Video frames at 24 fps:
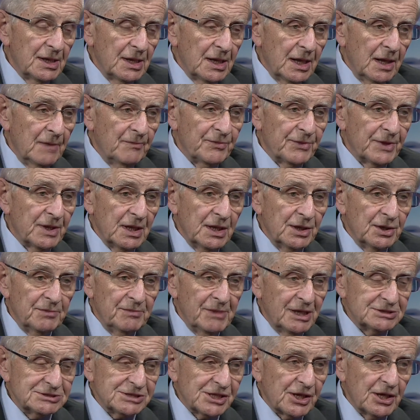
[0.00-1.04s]
and in
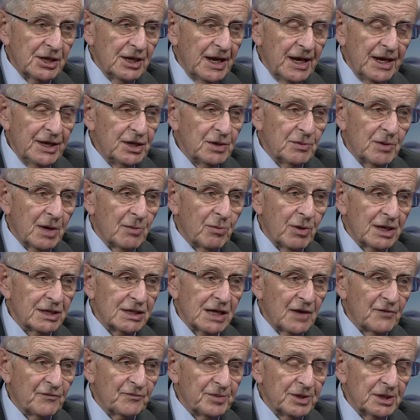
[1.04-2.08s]
America, anywhere where
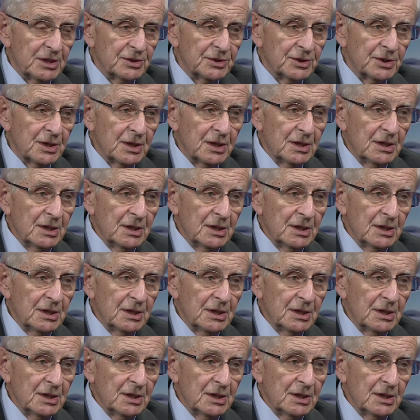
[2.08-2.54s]
I've been.